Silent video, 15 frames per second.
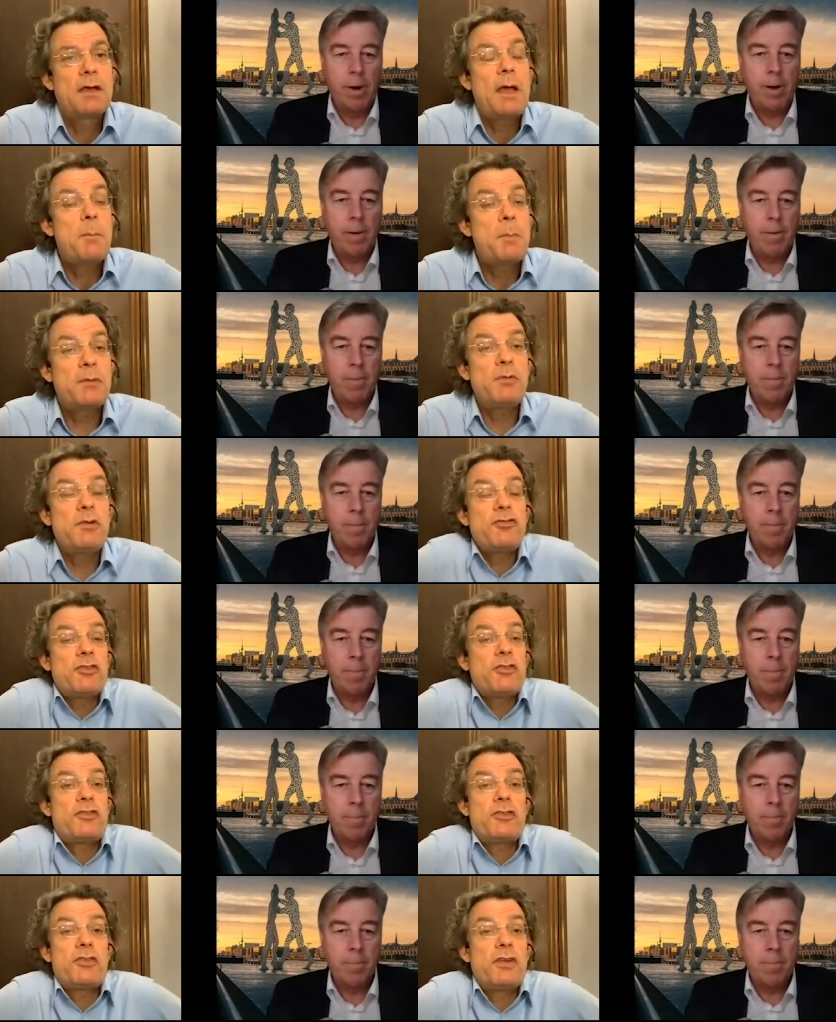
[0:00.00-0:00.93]
Speaker 1: yeah. but we
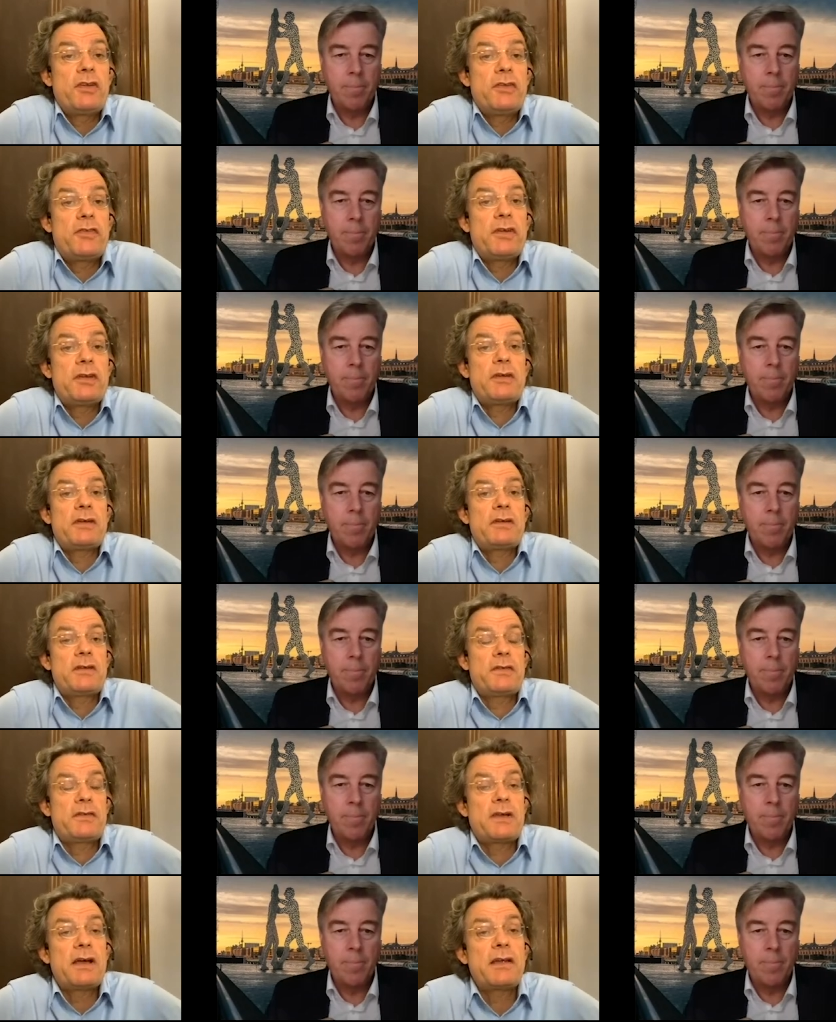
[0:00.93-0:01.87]
should sit and
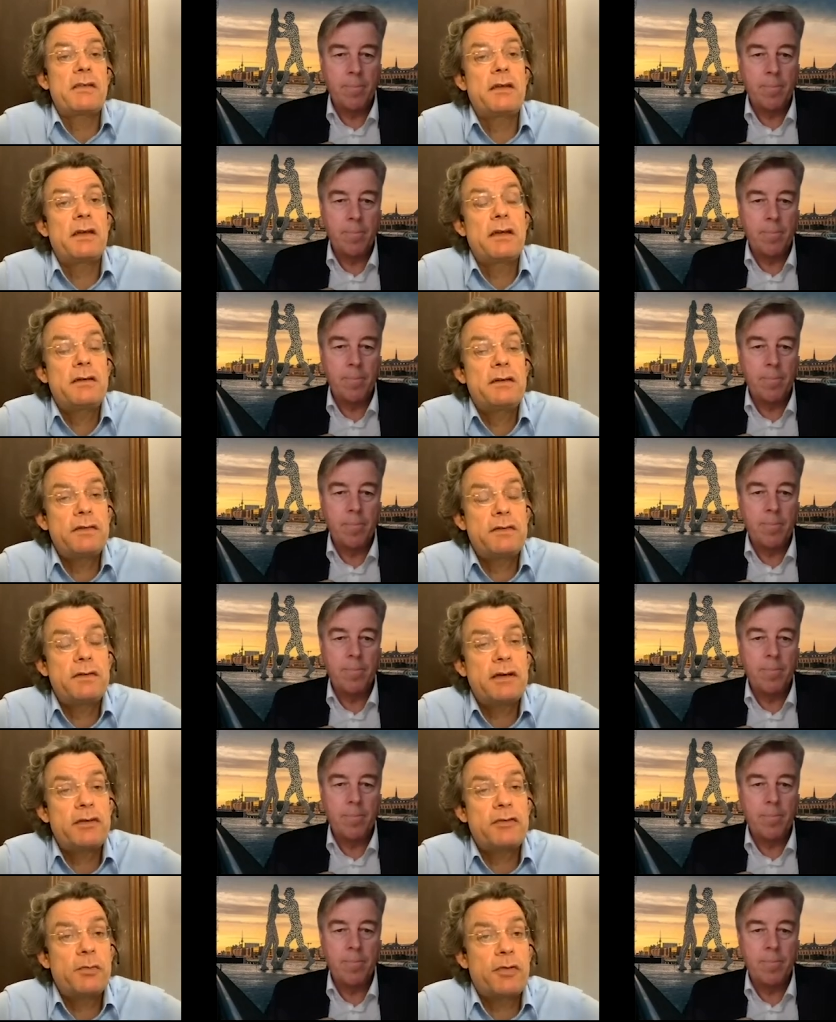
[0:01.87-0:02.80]
discuss uh,
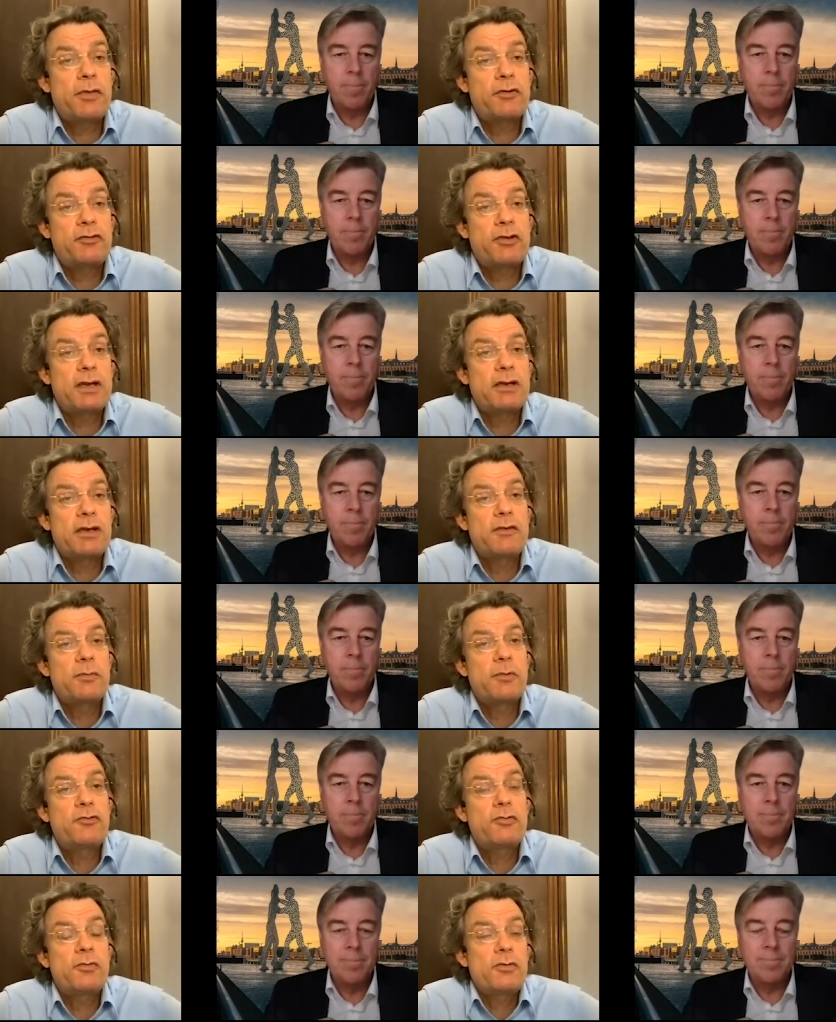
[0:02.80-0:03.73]
discuss with the Chinese.
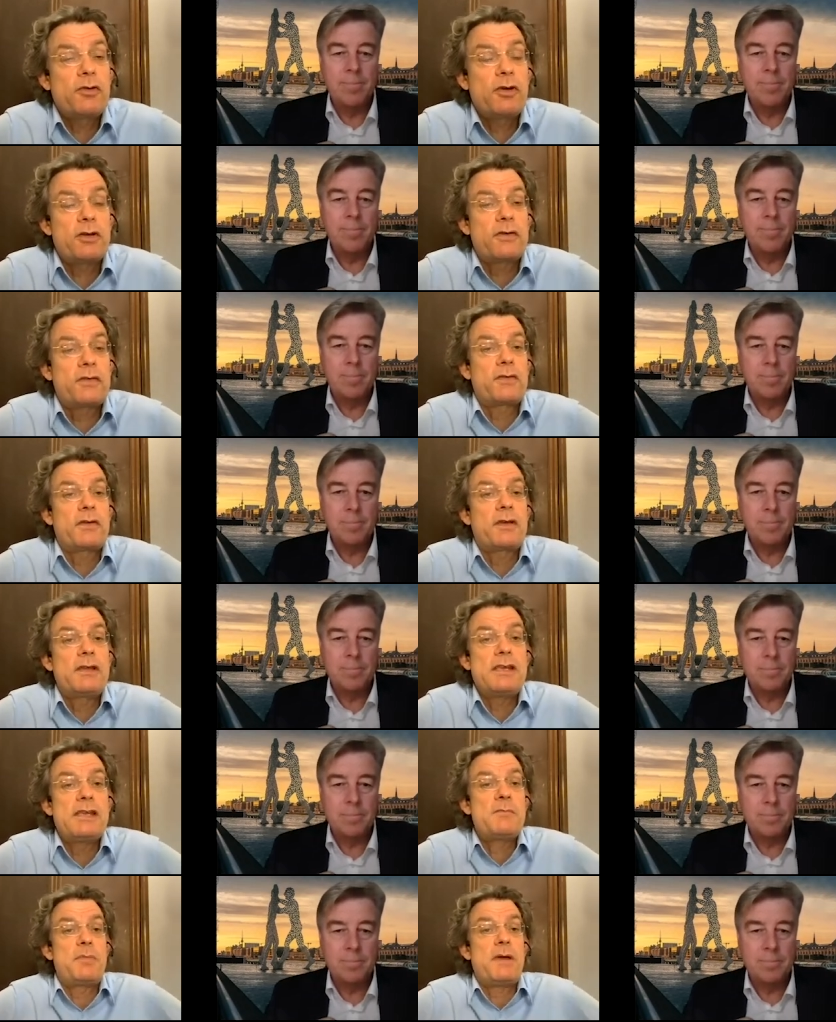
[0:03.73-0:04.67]
We should hmm. not uh,
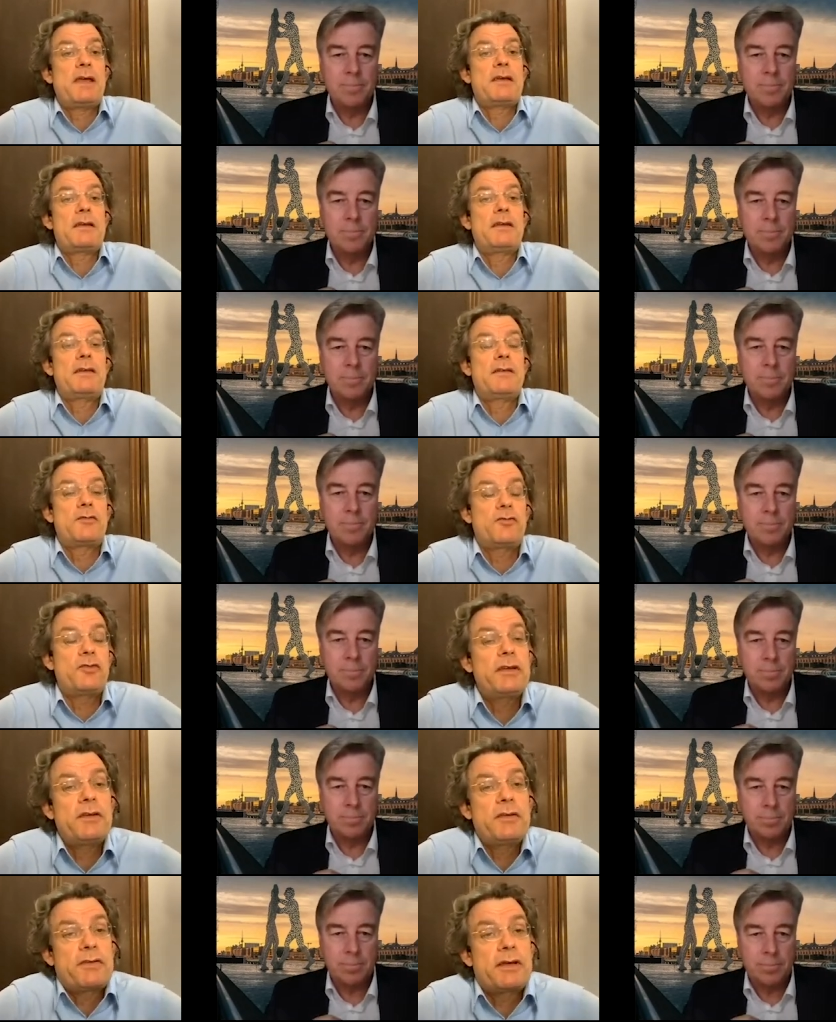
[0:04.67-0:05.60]
lean back and
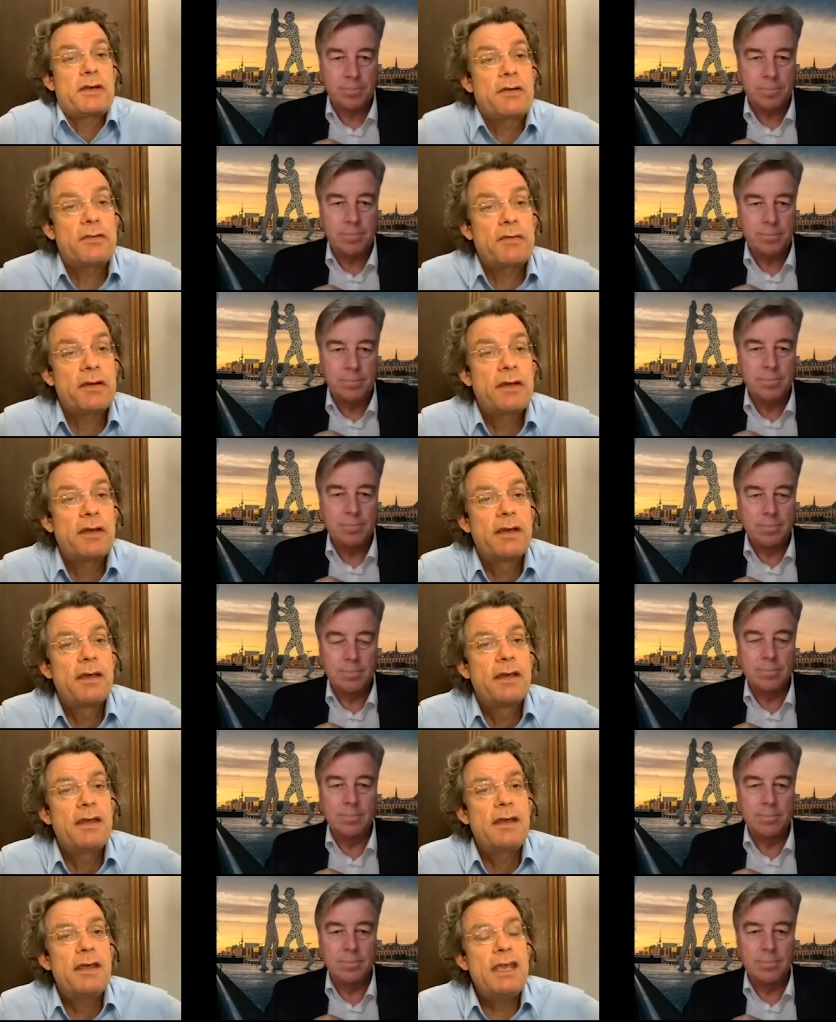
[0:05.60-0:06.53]
criticize.
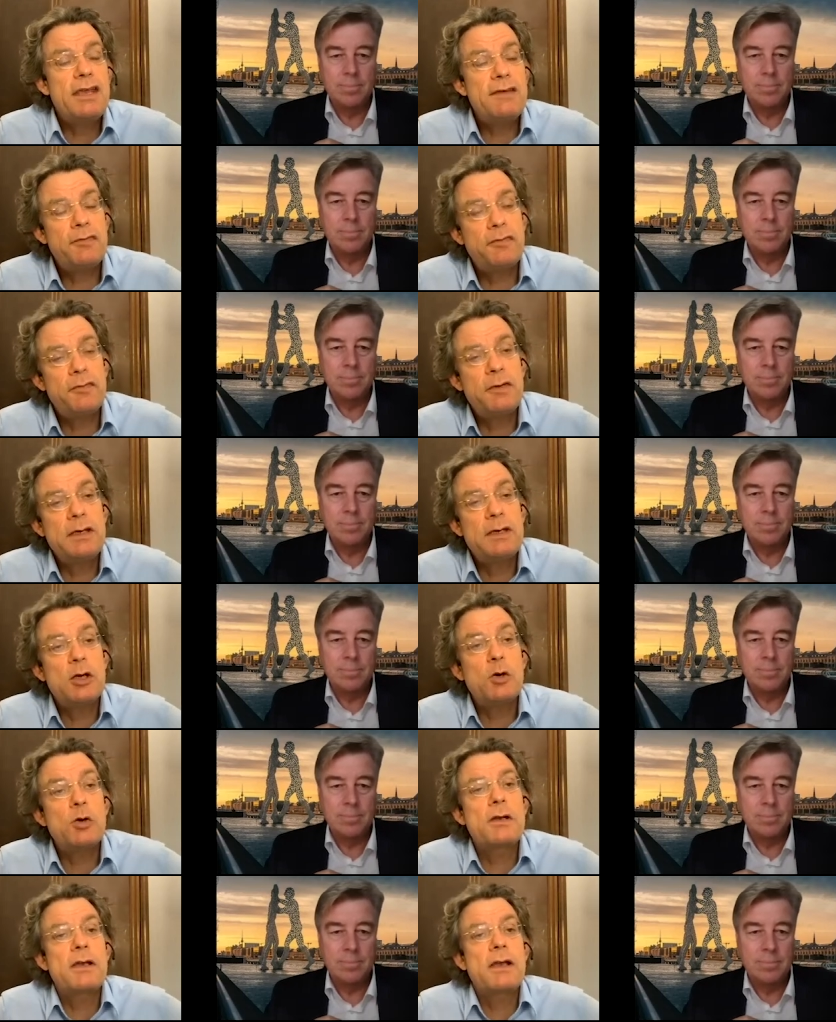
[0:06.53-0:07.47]
Mm. If we
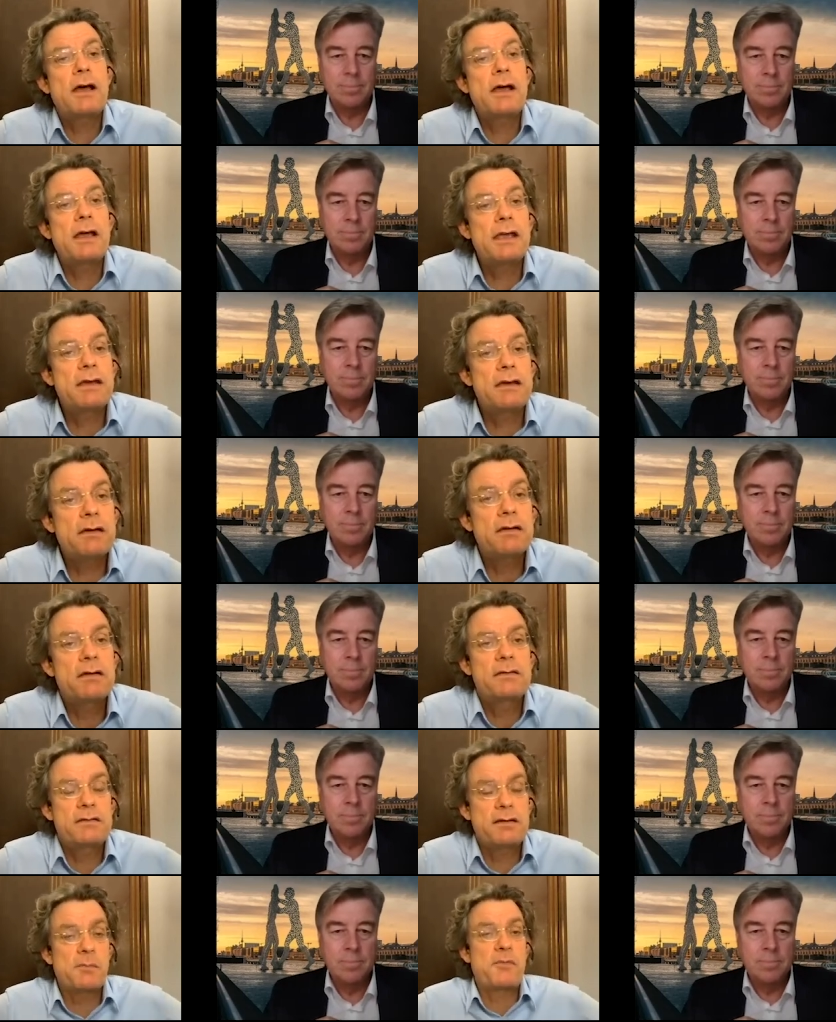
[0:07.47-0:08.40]
don't like
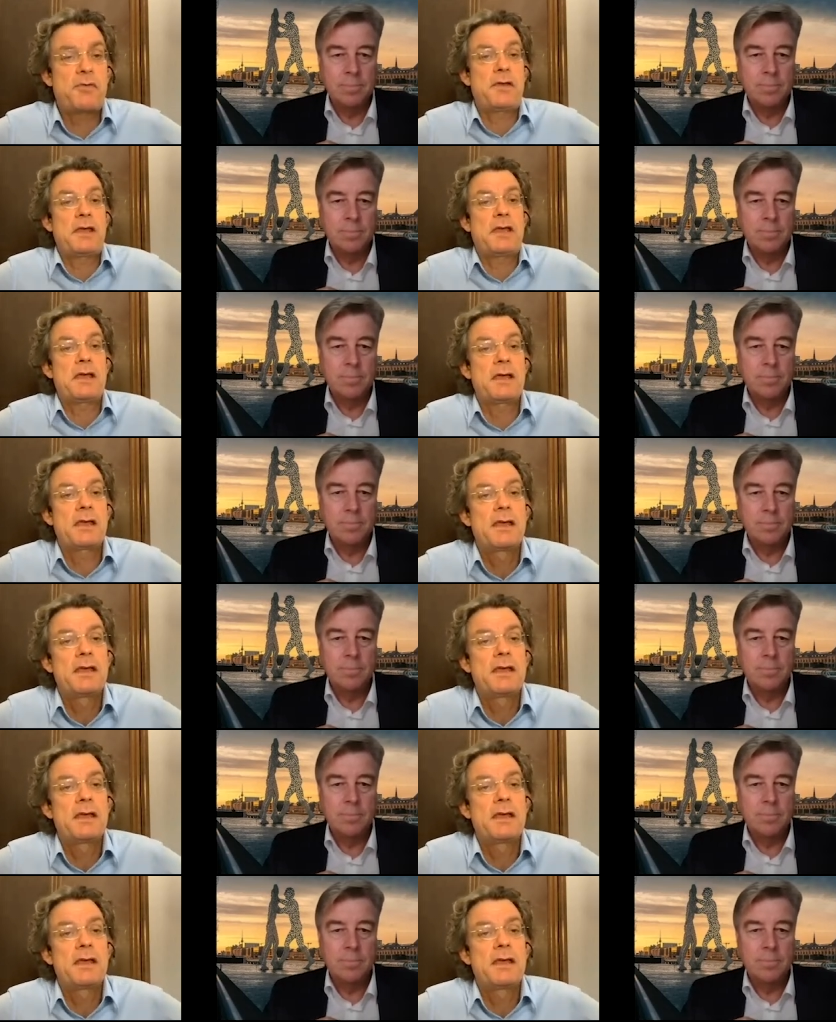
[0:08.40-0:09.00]
something,